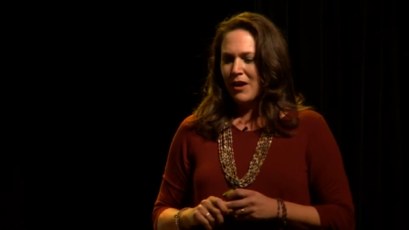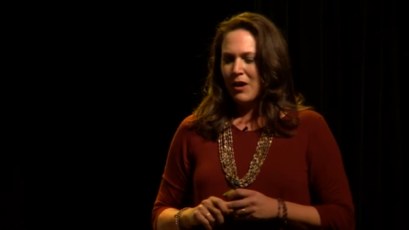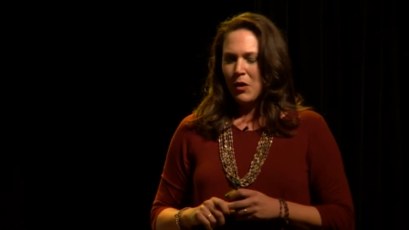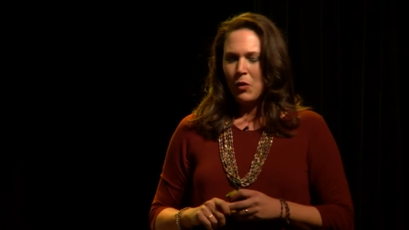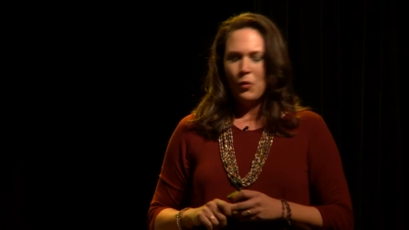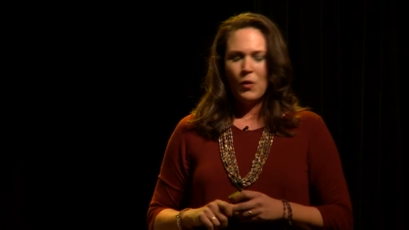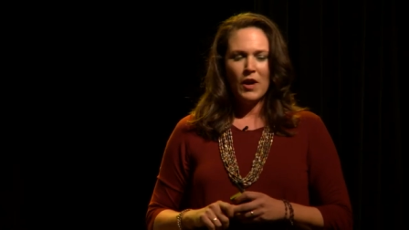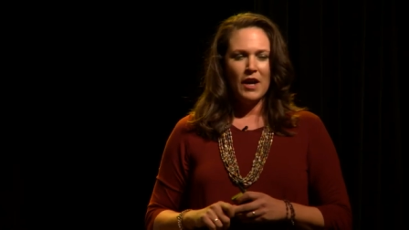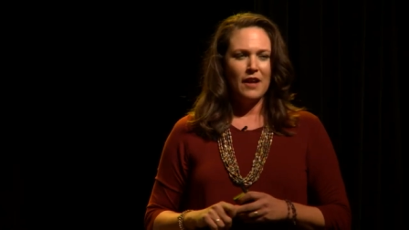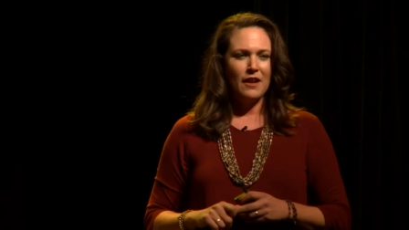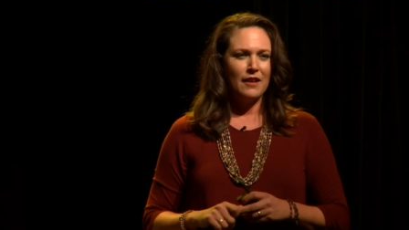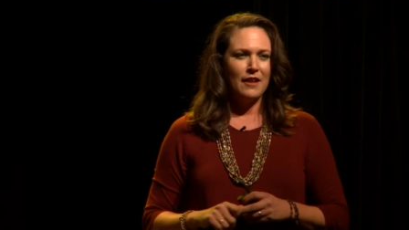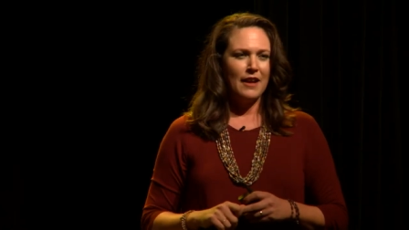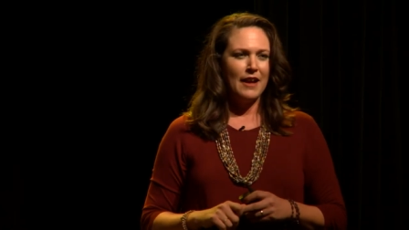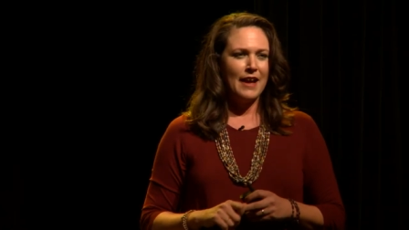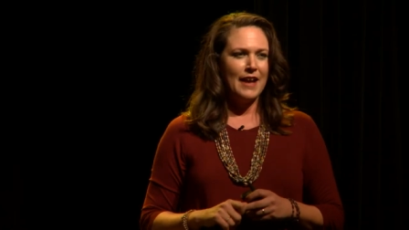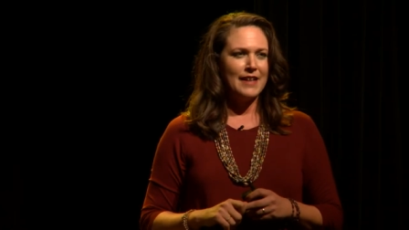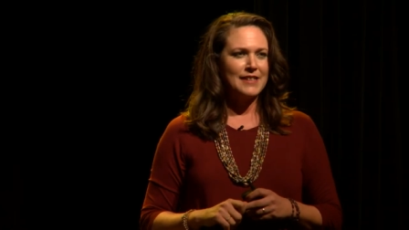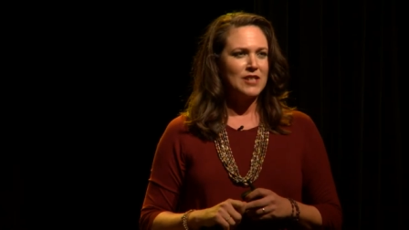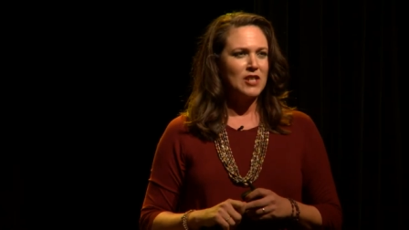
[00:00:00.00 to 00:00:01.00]
Well,
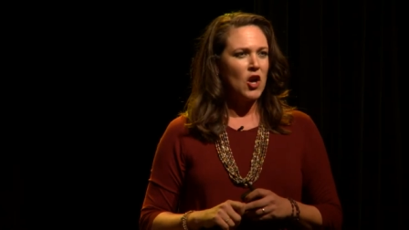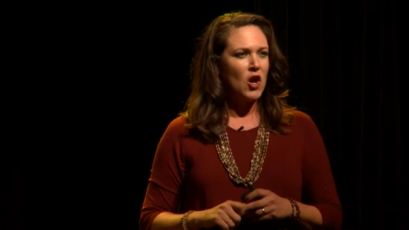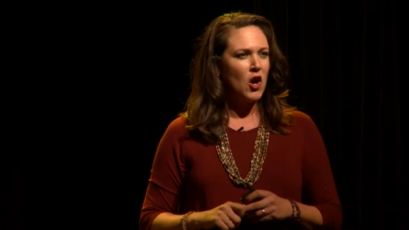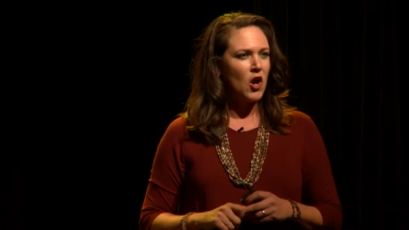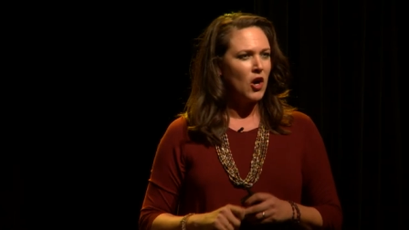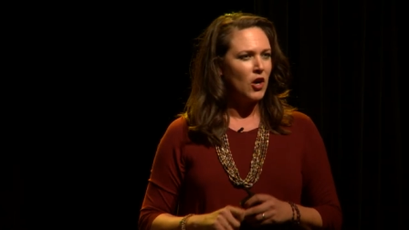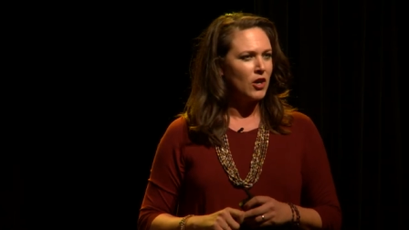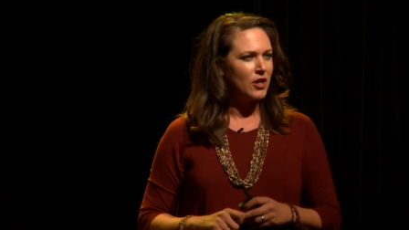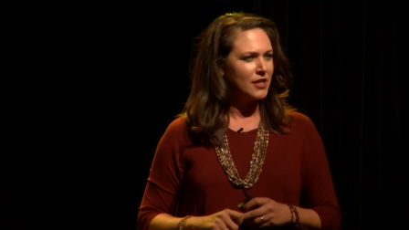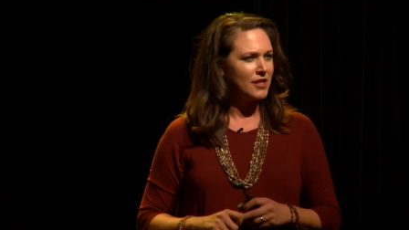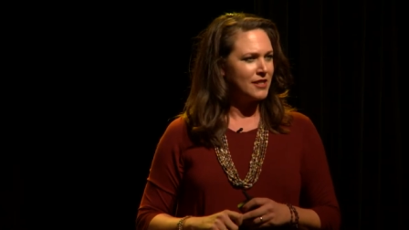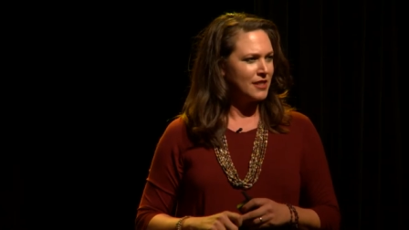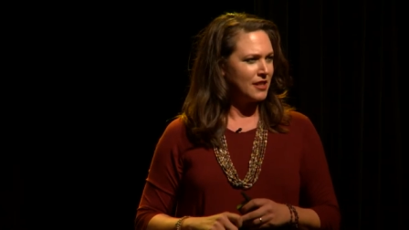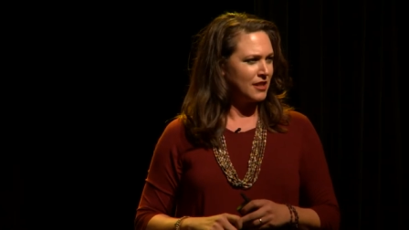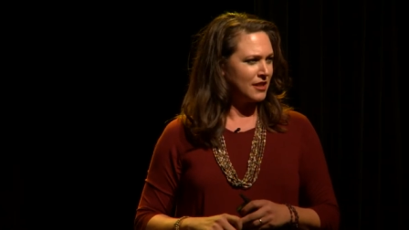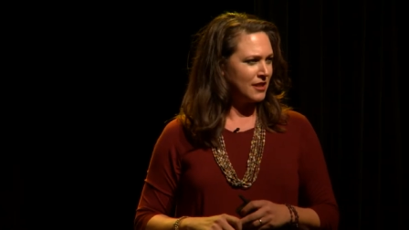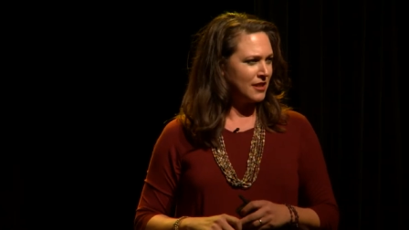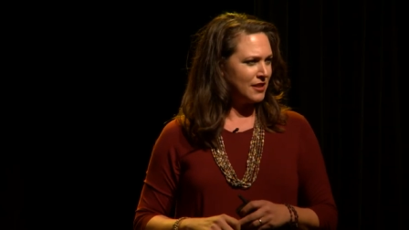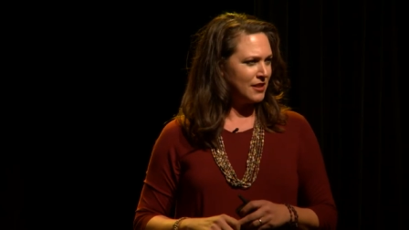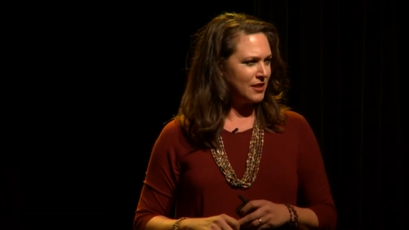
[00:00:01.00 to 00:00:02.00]
as hard as it
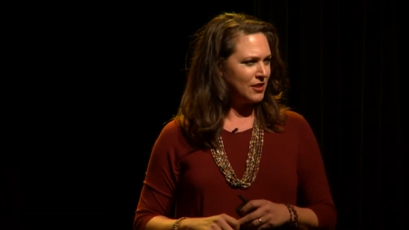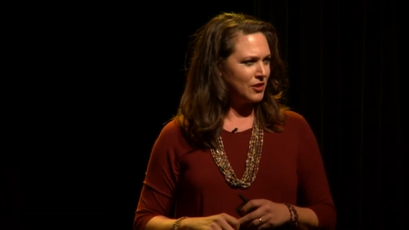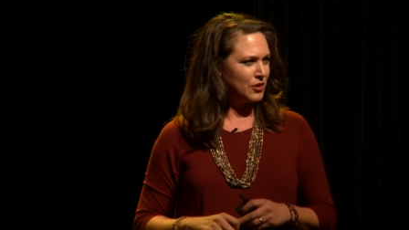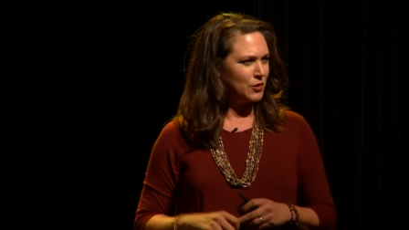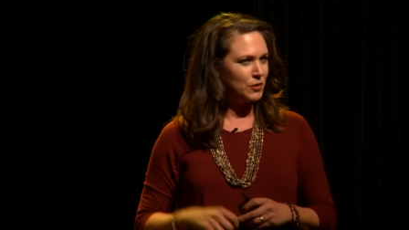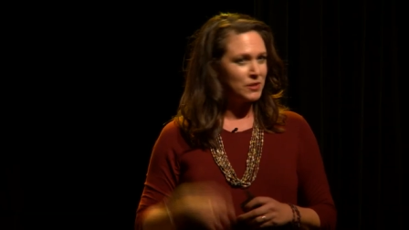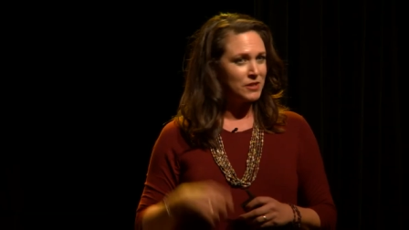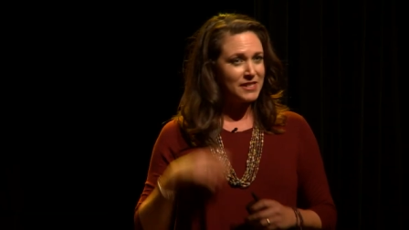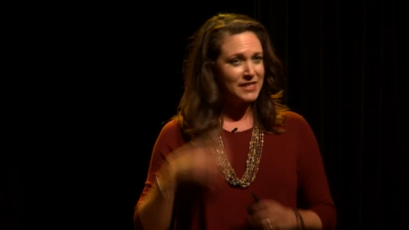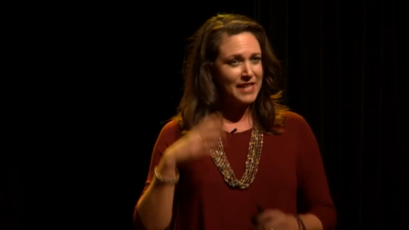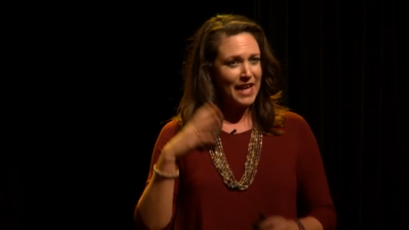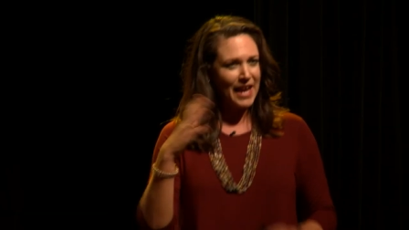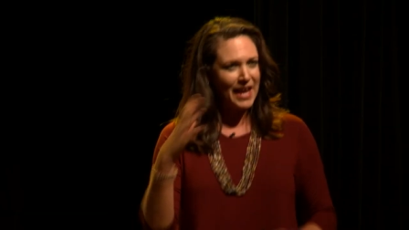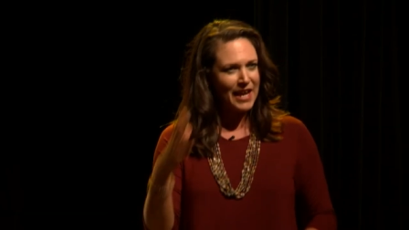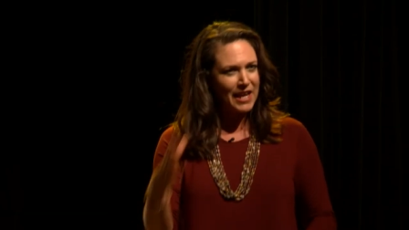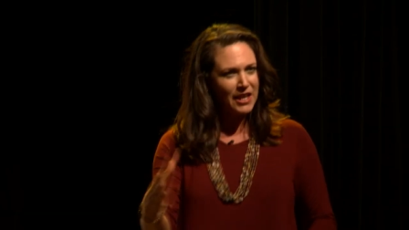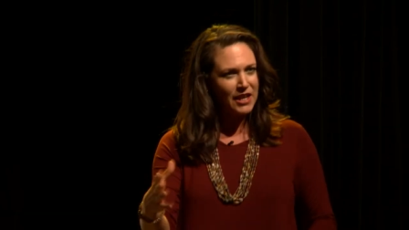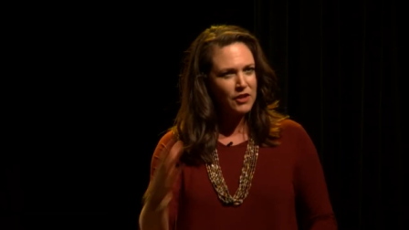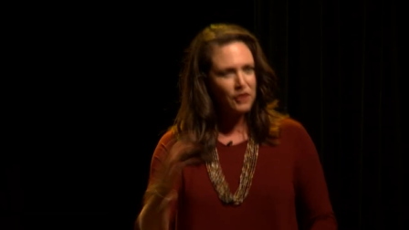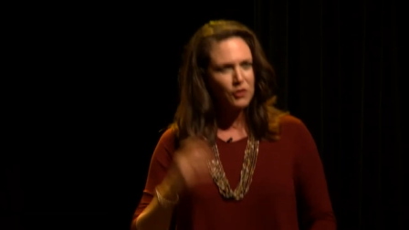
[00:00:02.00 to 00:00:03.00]
is to
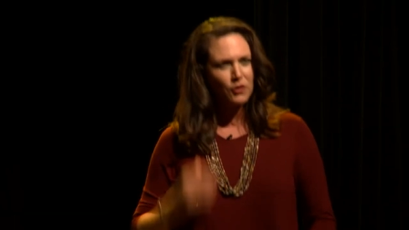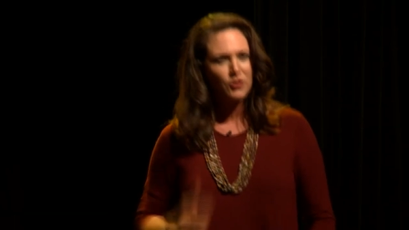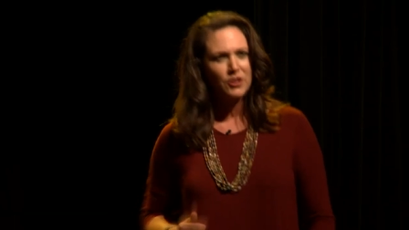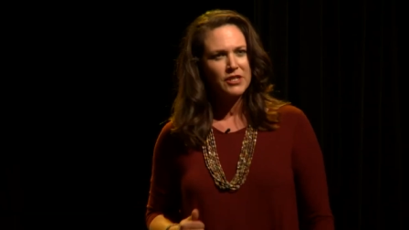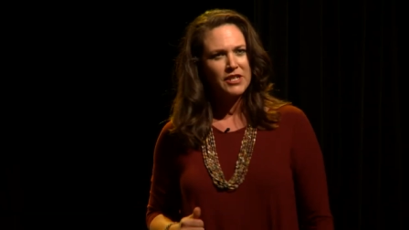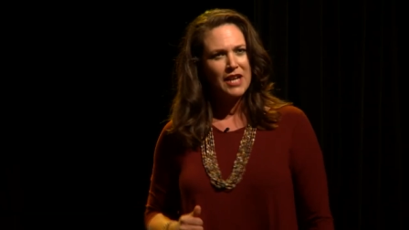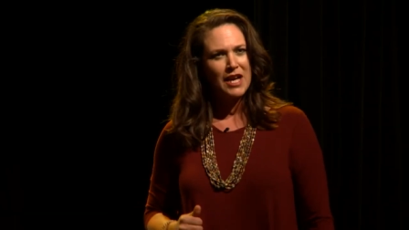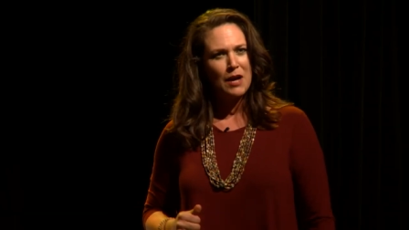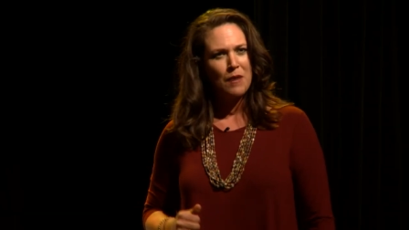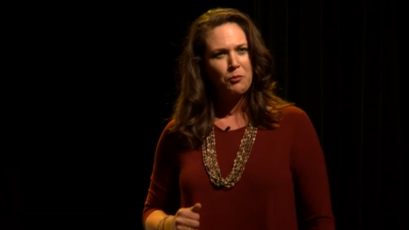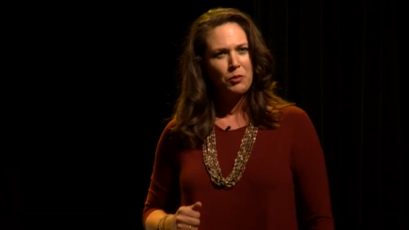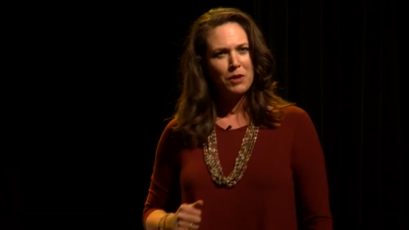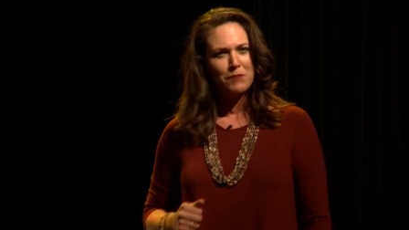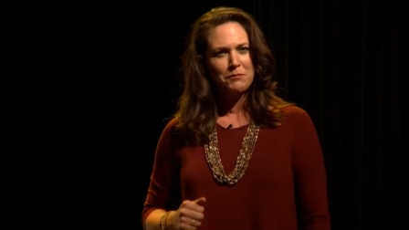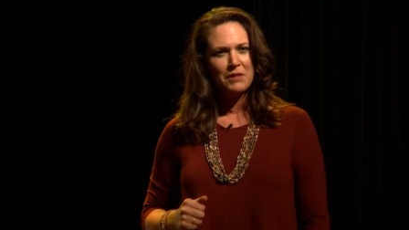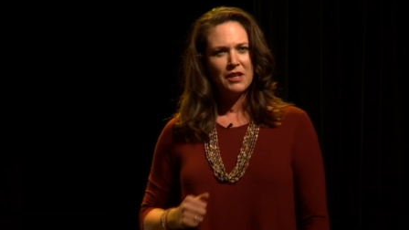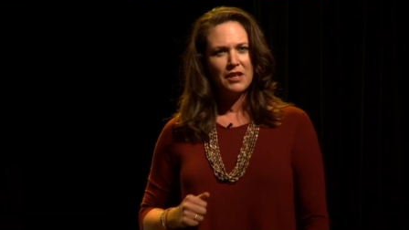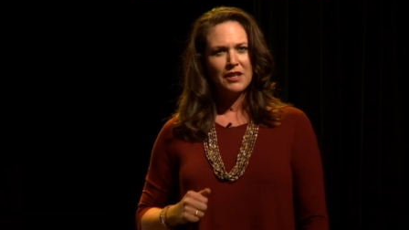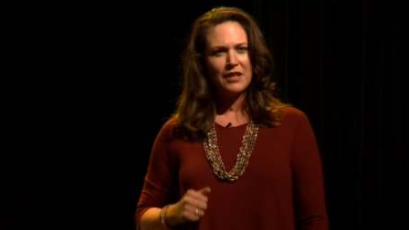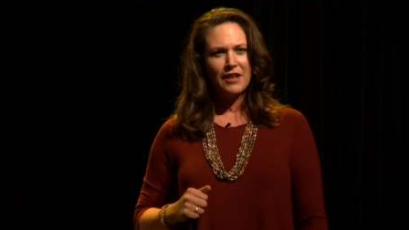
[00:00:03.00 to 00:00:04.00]
say you're going to help 1
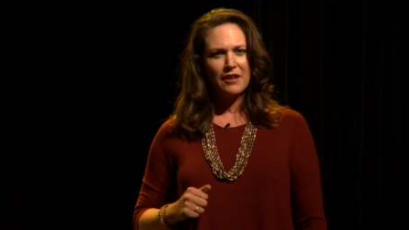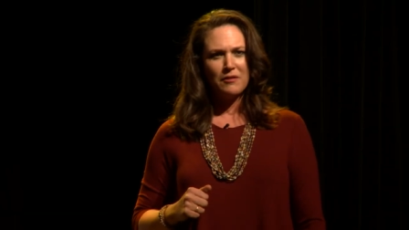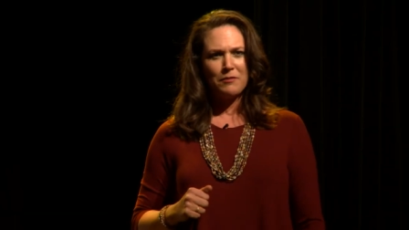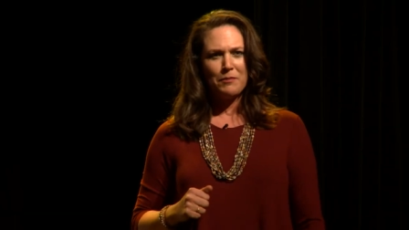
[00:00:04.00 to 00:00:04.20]
million out of